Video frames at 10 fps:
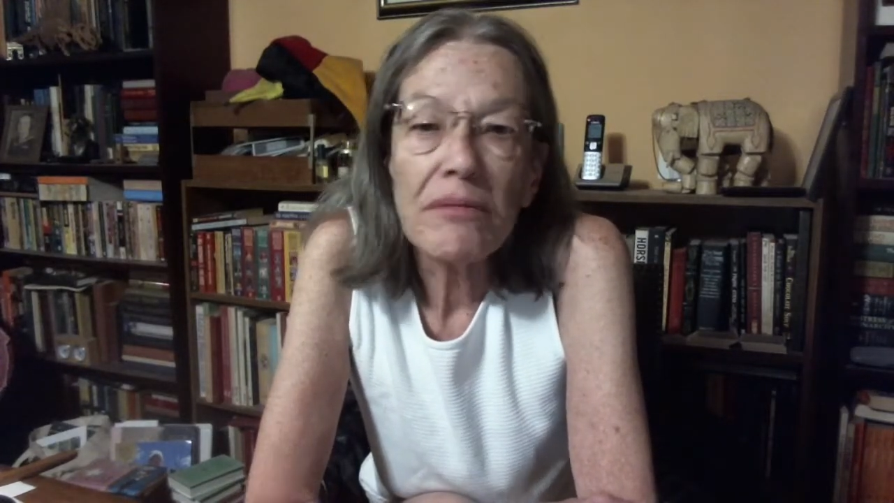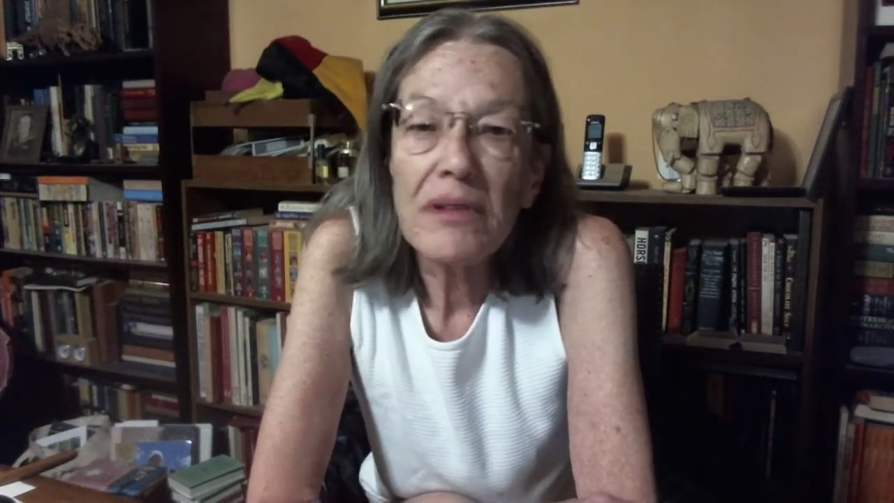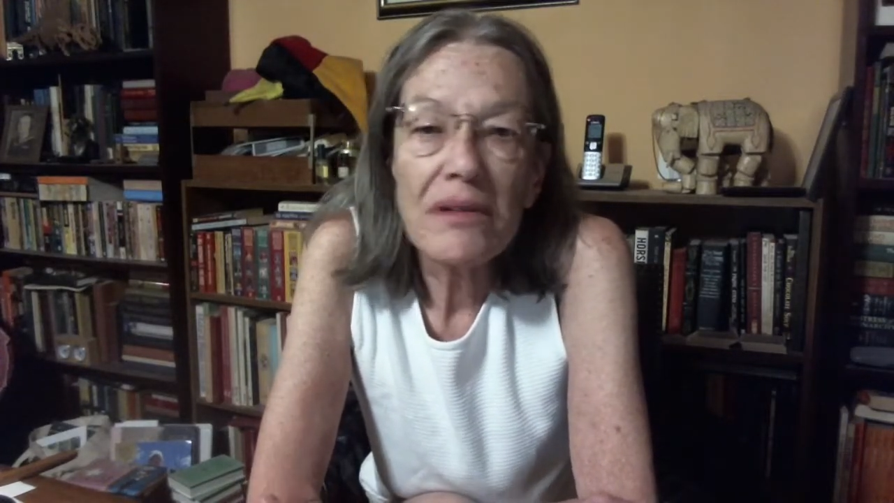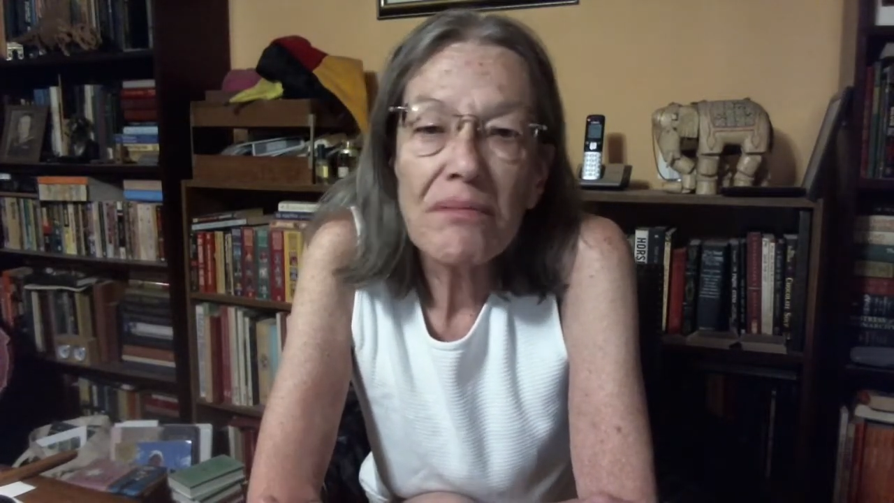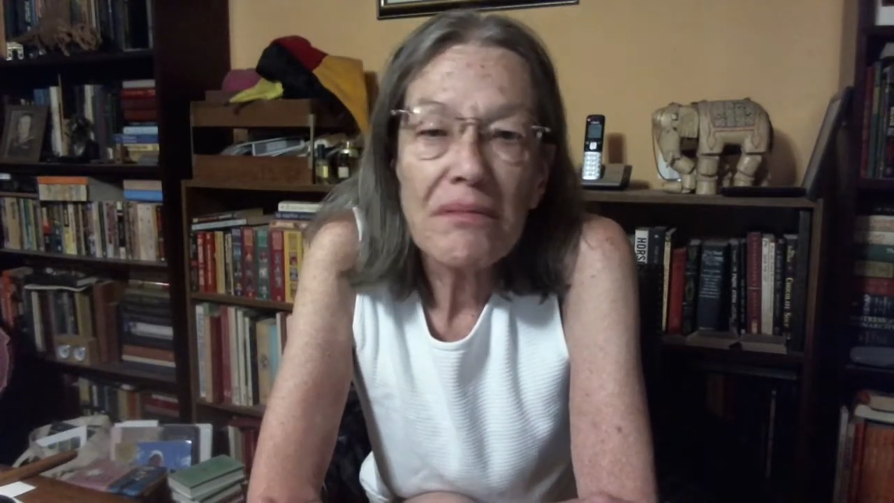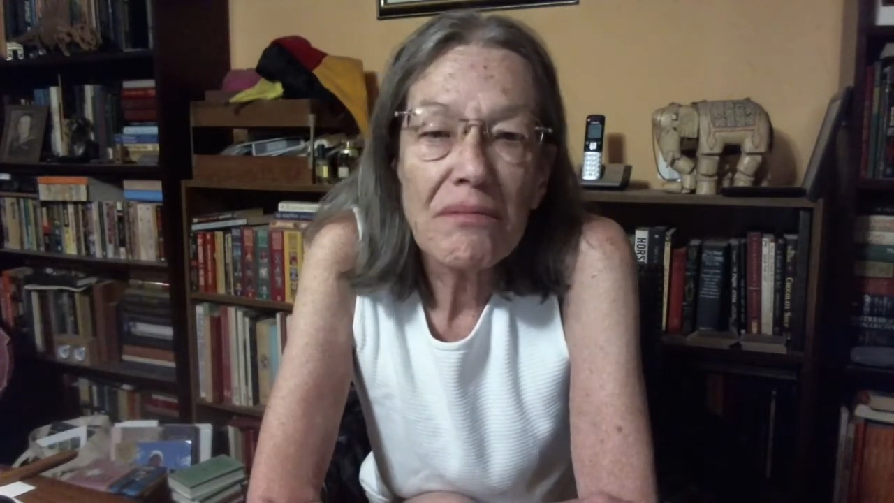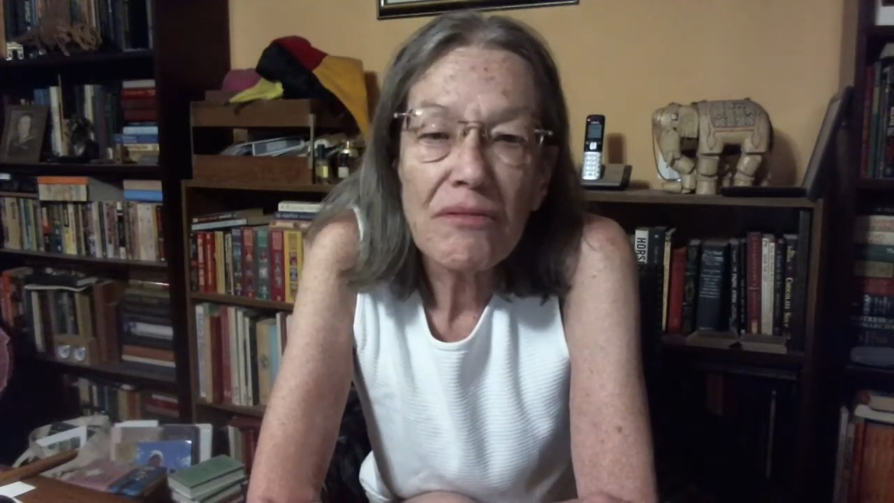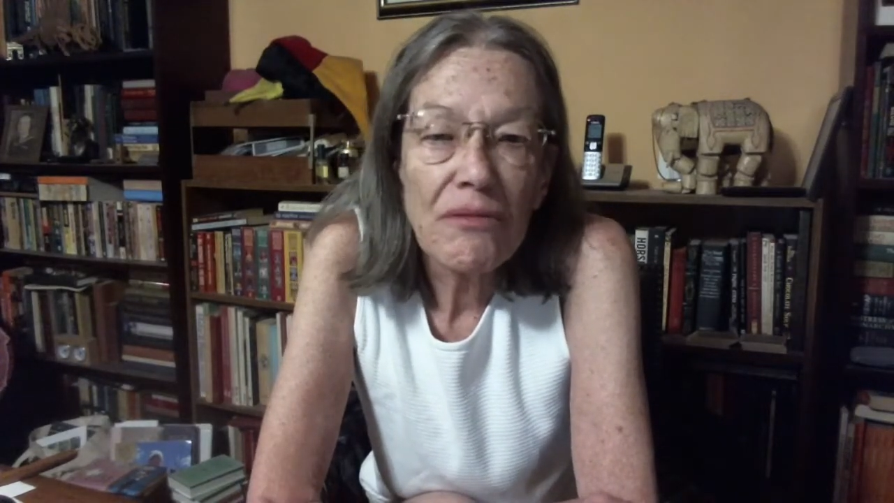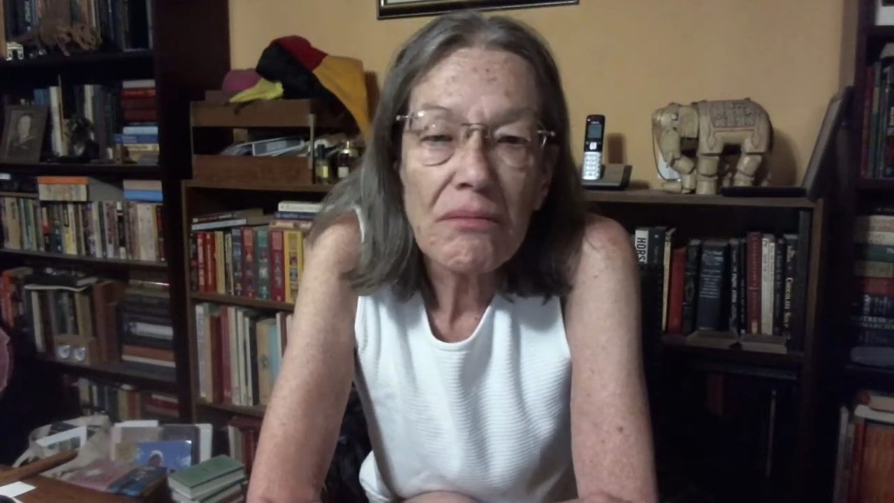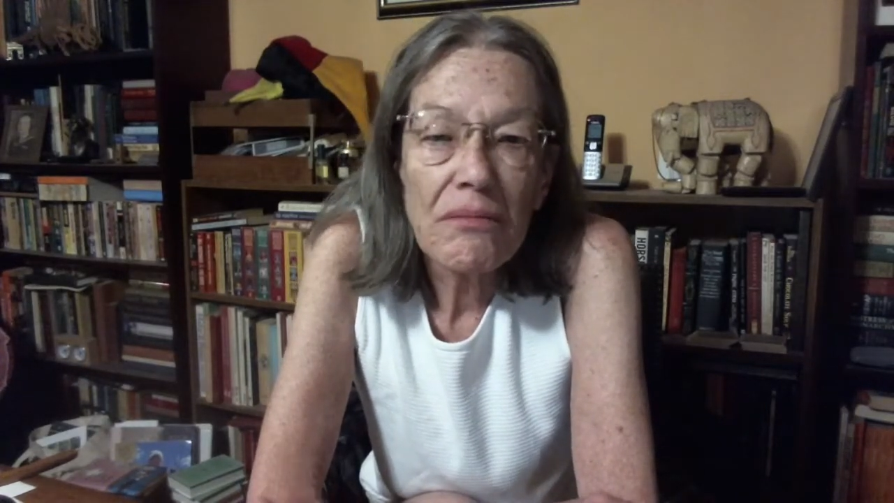the
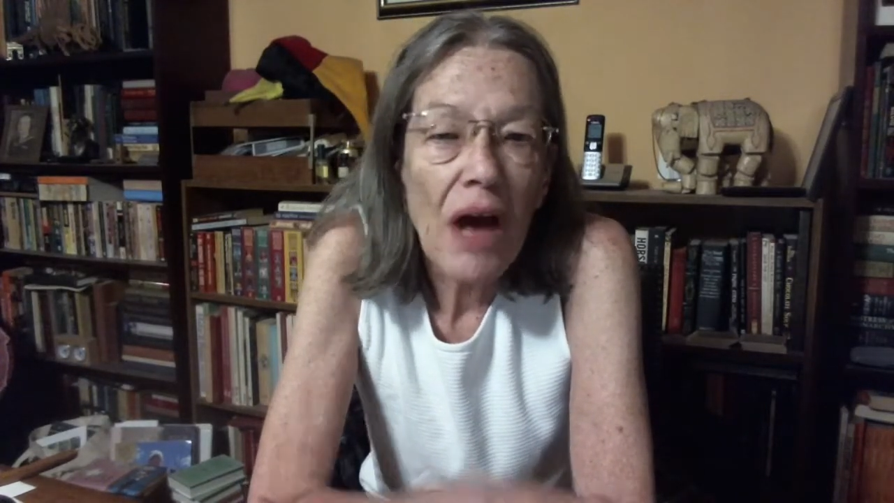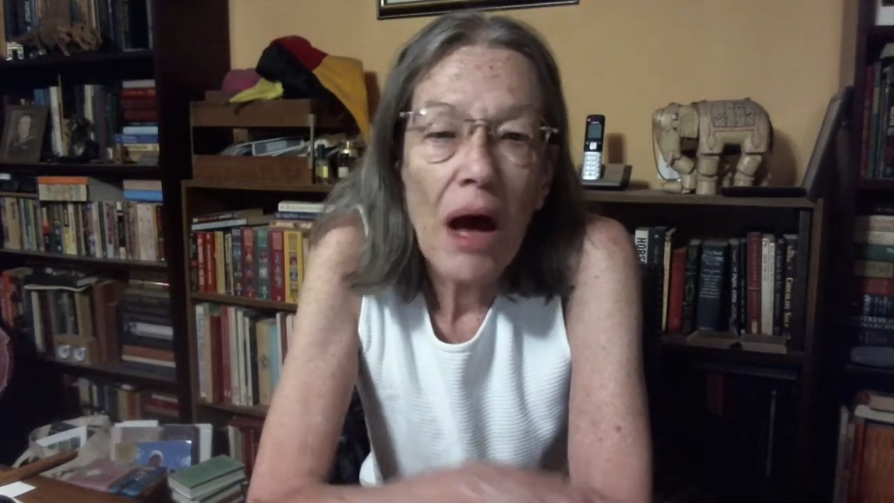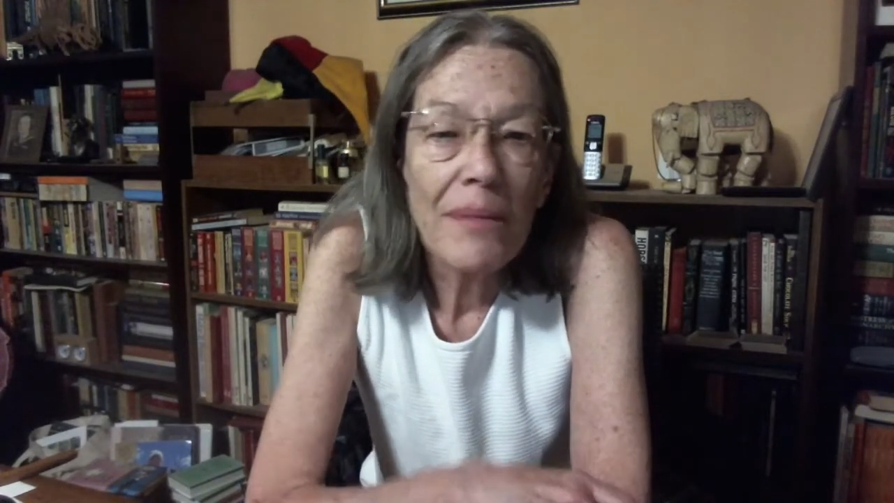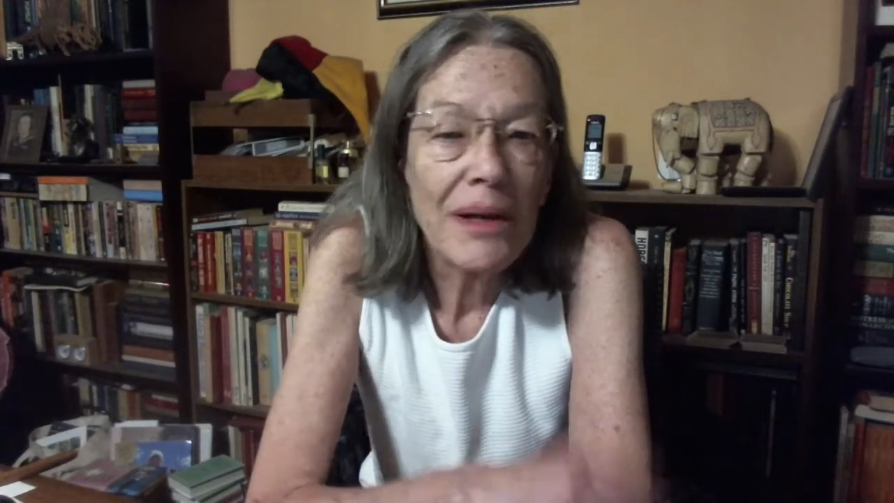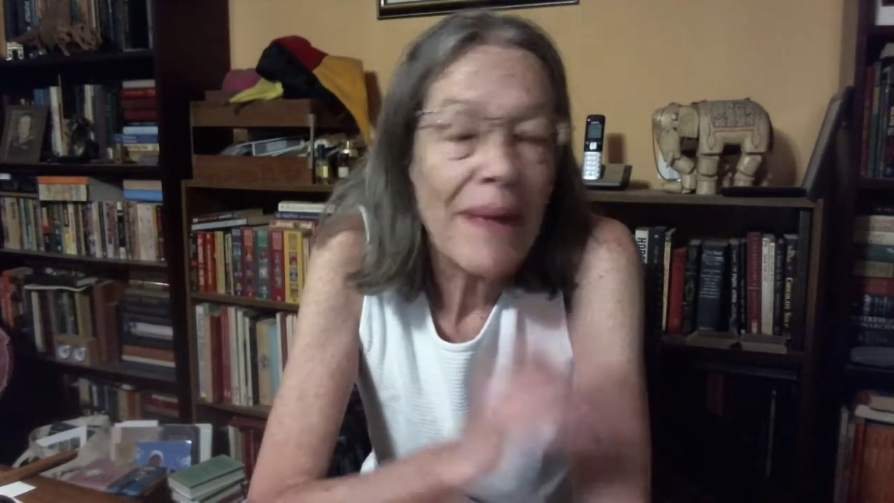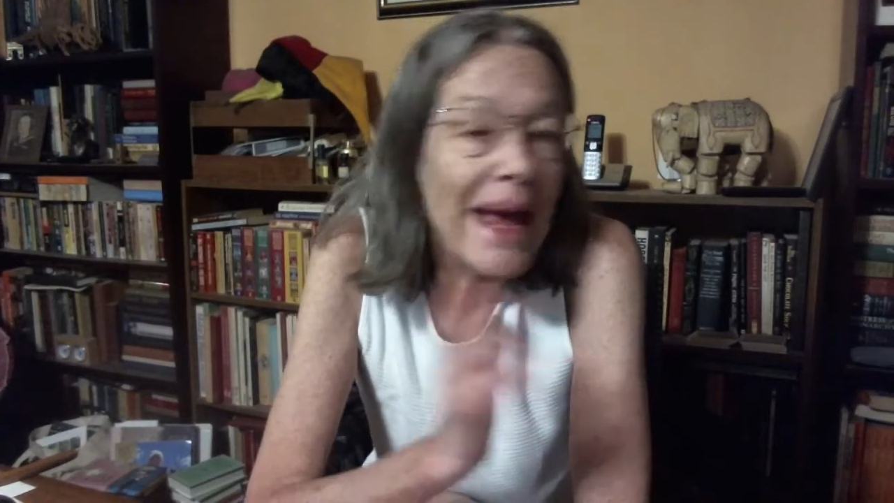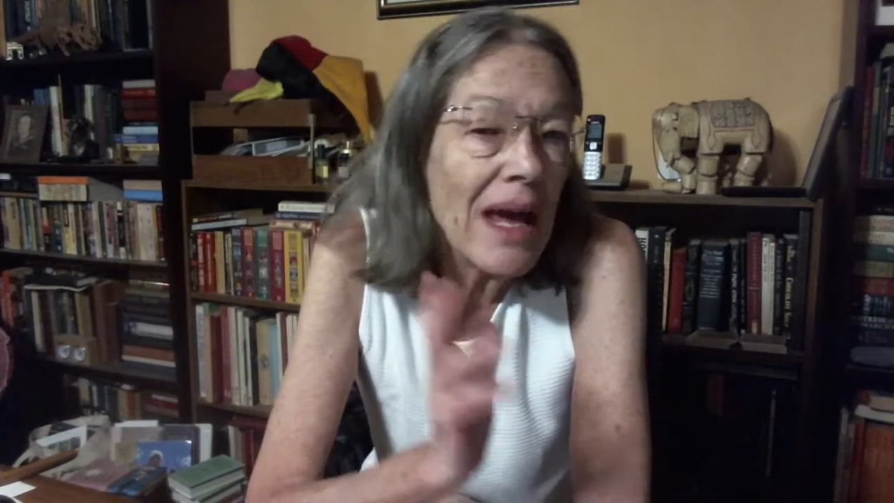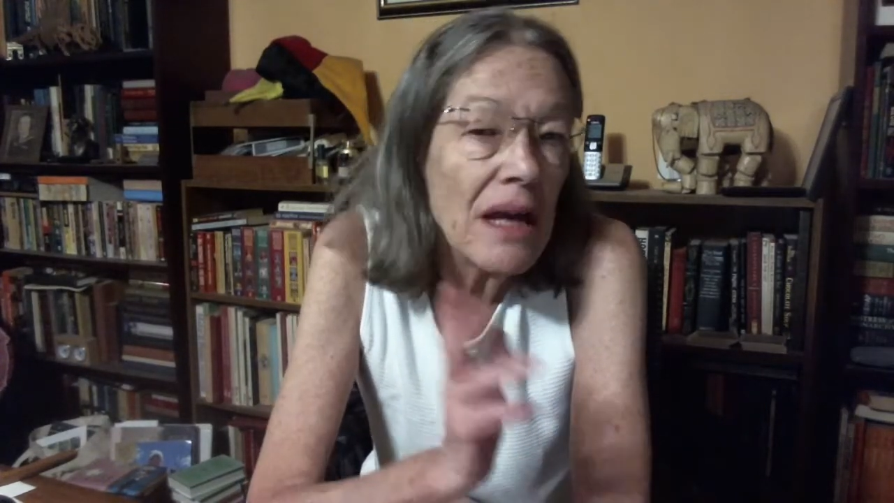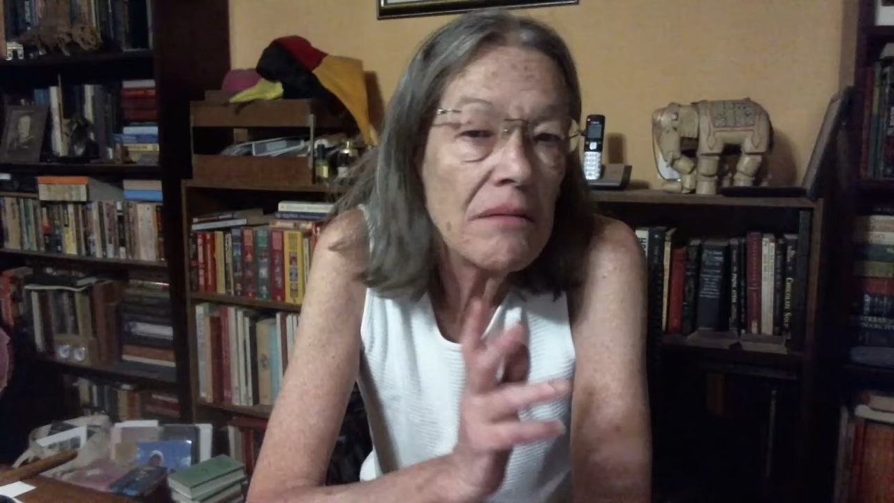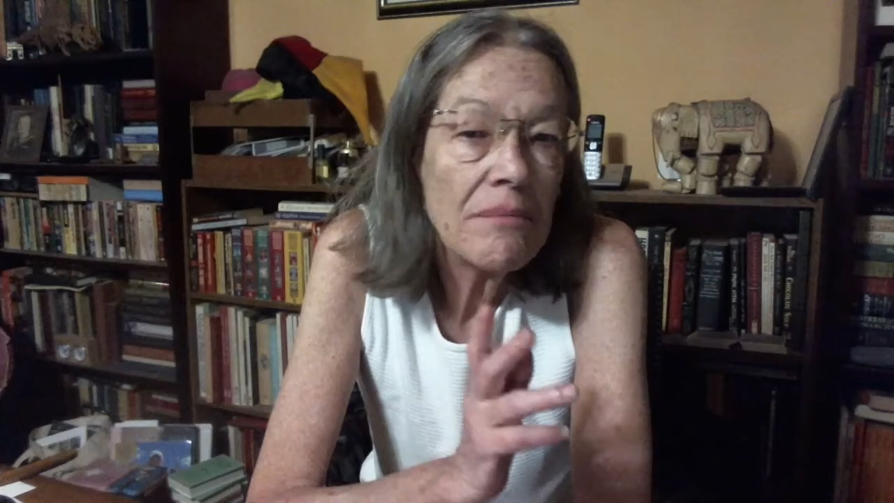common man.